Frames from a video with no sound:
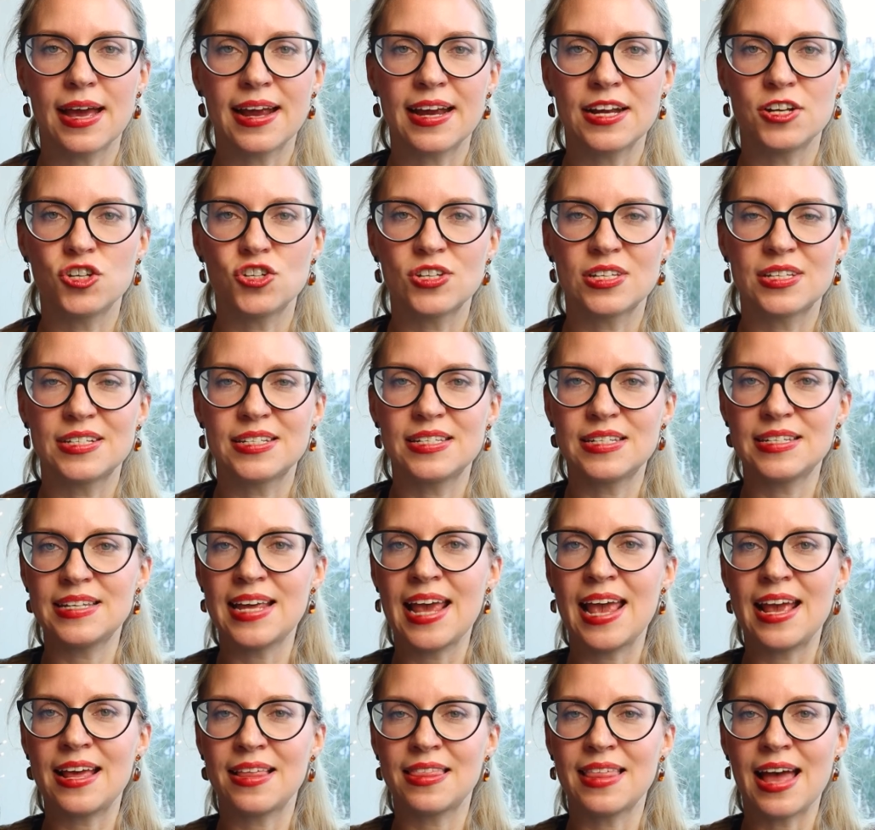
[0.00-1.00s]
I can just
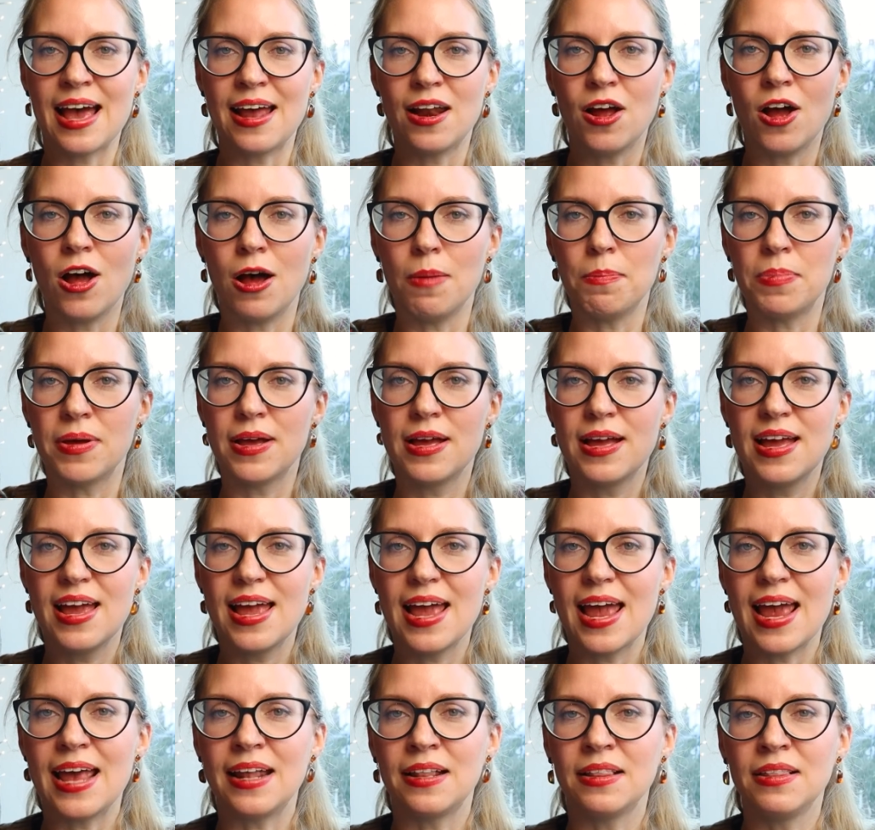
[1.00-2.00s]
take that up
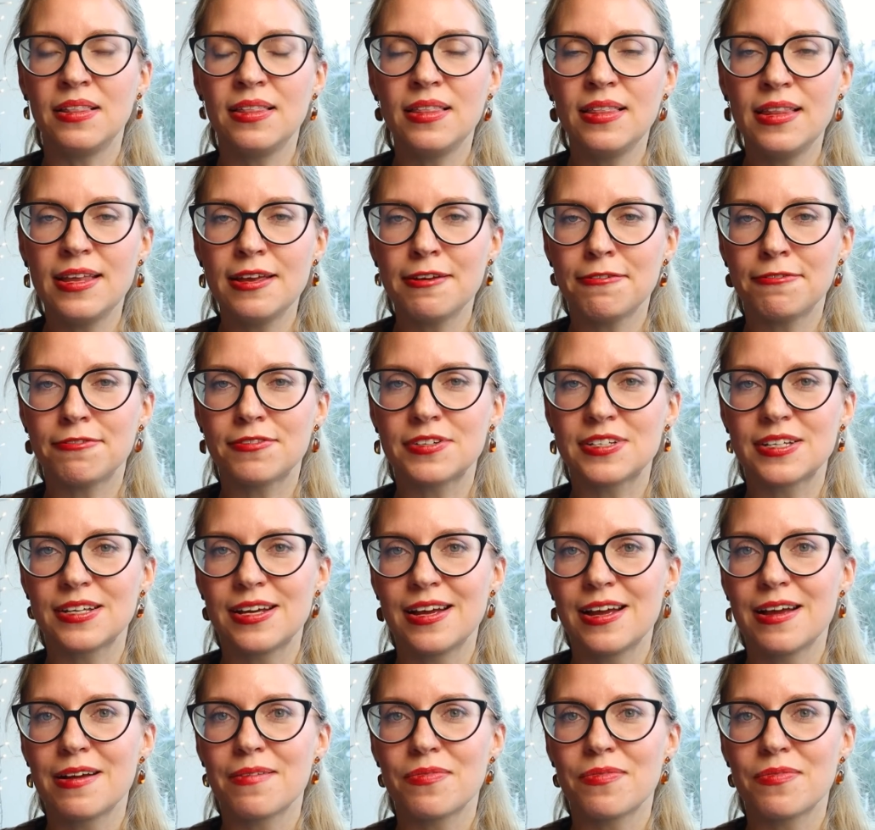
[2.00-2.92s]
and lift